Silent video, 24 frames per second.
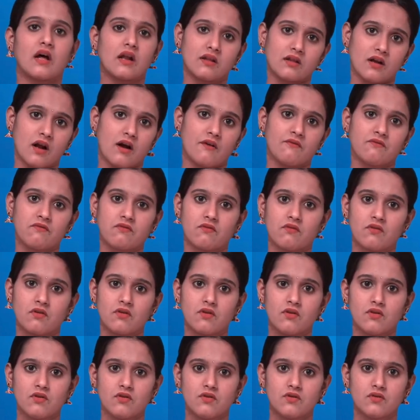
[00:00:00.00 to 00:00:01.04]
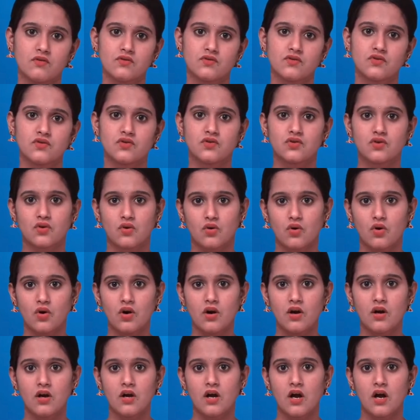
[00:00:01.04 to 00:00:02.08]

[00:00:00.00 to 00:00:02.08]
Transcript: other half. So,